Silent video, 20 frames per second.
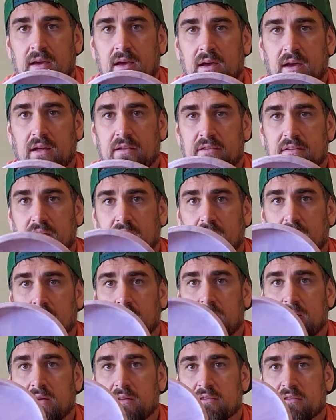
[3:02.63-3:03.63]
It's
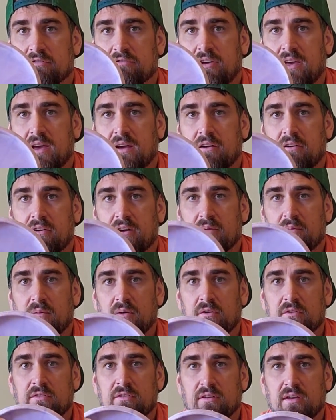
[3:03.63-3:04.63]
a fan grip
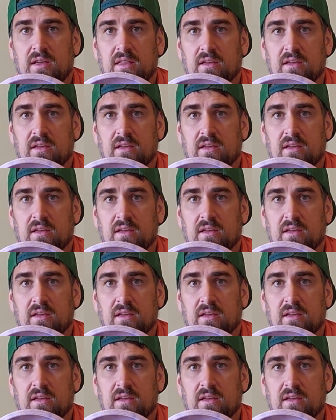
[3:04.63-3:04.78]
mostly.